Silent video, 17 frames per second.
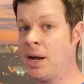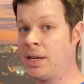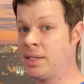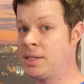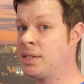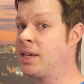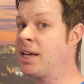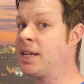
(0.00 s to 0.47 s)

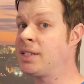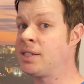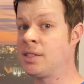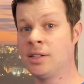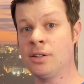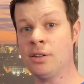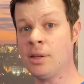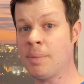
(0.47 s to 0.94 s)
but it's
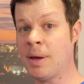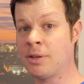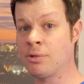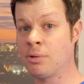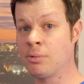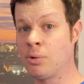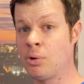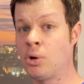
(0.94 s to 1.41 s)
still the
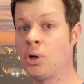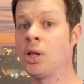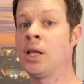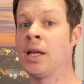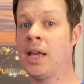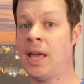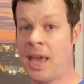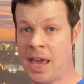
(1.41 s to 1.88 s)
Metro
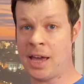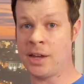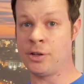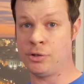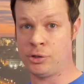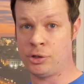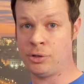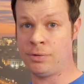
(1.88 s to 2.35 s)
rule,
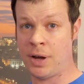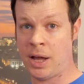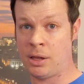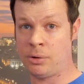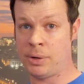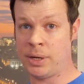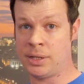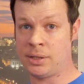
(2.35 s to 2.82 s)
and you should follow